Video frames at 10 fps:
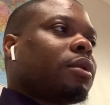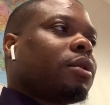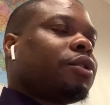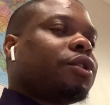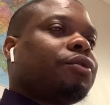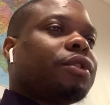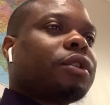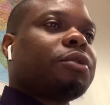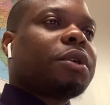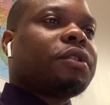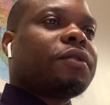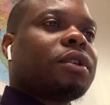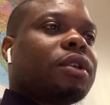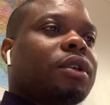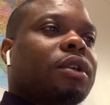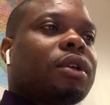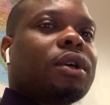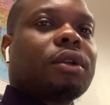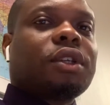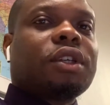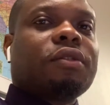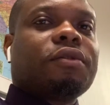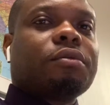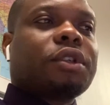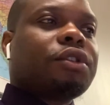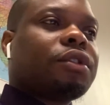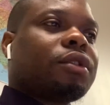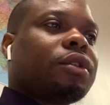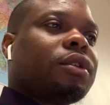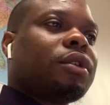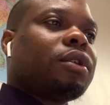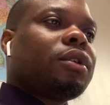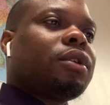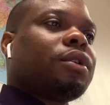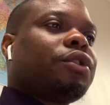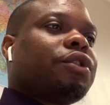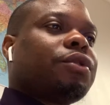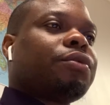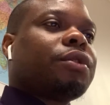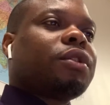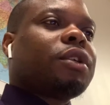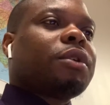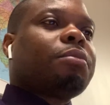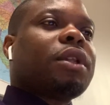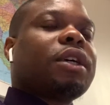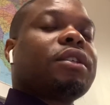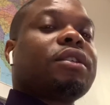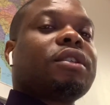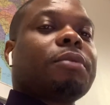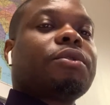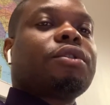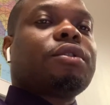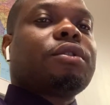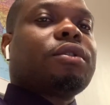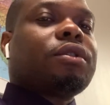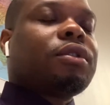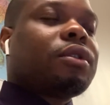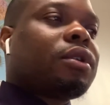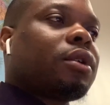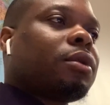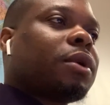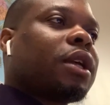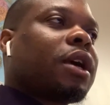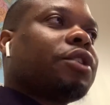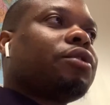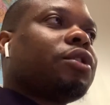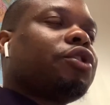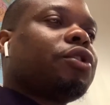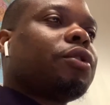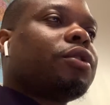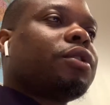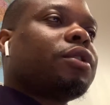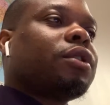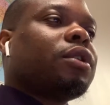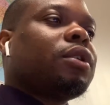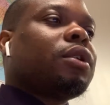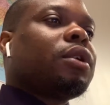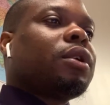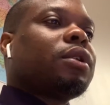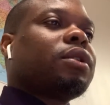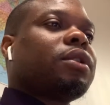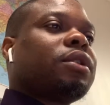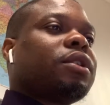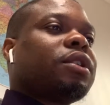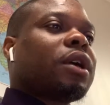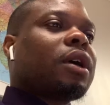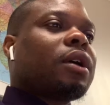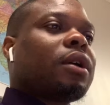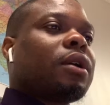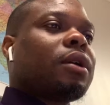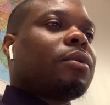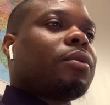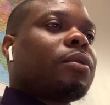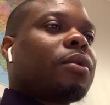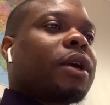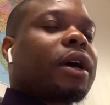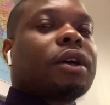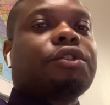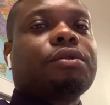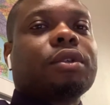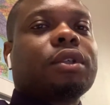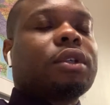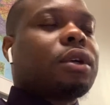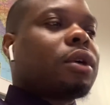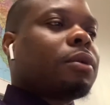Considering a specific healthcare information used in real time and applying the steps can actually show us. And this is what I actually